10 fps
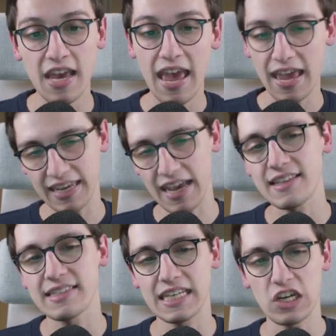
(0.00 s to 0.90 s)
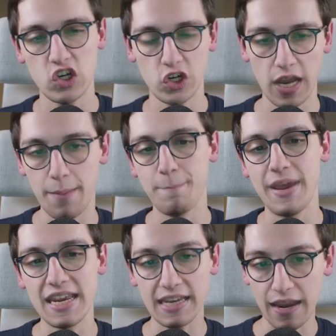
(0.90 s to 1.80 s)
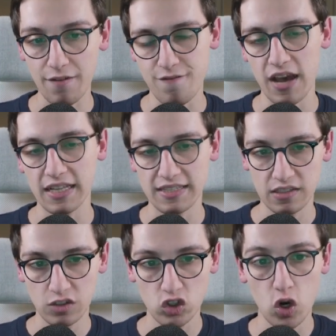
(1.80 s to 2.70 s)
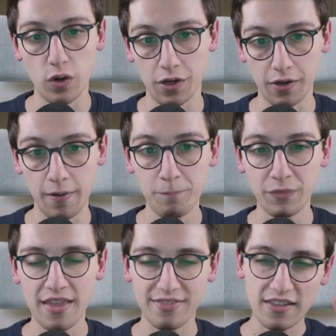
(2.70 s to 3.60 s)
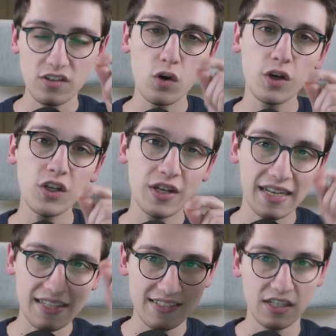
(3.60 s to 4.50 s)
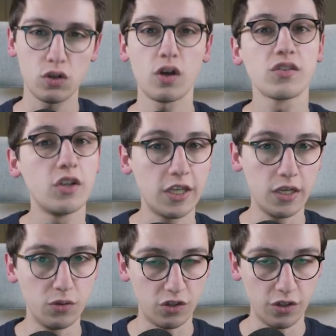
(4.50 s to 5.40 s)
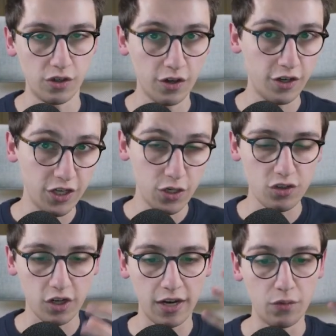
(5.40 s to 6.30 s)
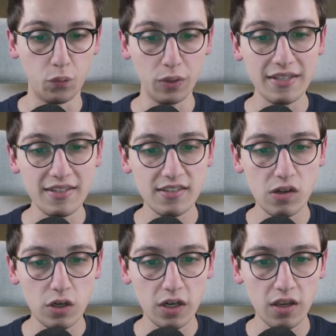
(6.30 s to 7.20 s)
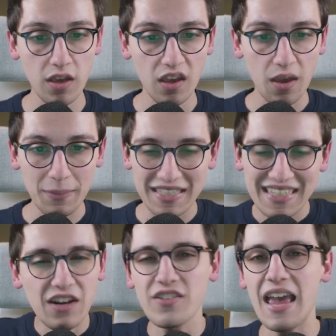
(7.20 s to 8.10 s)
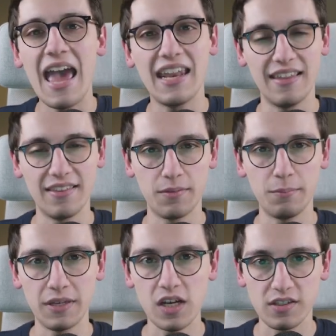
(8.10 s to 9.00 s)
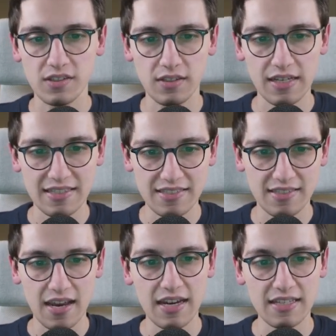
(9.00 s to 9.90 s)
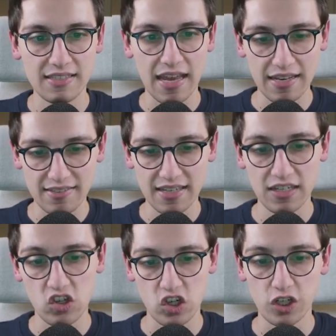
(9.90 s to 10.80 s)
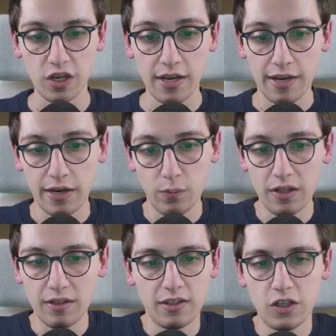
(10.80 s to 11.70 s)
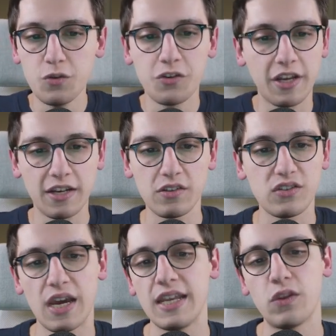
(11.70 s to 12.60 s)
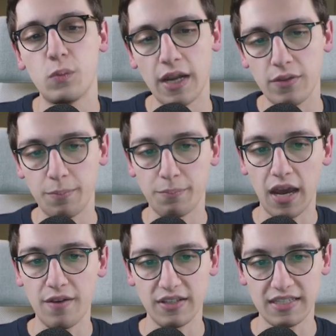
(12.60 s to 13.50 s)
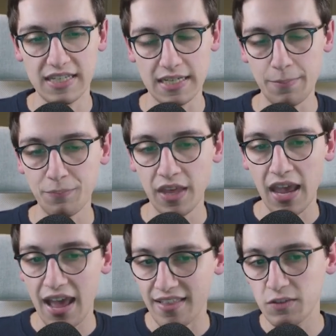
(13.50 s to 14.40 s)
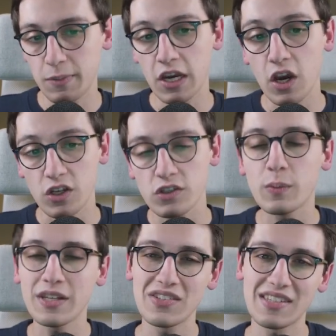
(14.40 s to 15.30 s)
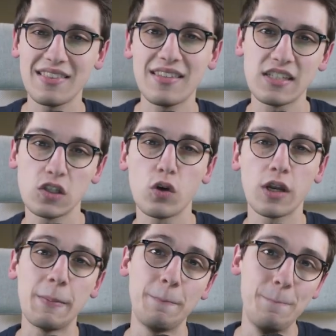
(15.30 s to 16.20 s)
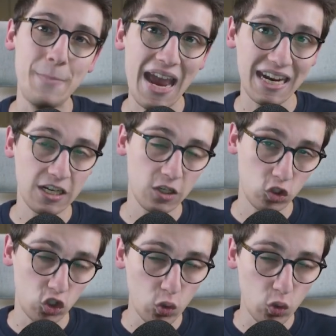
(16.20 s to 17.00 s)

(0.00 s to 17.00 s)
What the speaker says: get a signature, and make a valid token. That token you can then send across to the user. The user can read this token, but cannot edit it because it's signed, and the signature, the user cannot sign it without the private key. And that's because when you send this token back to the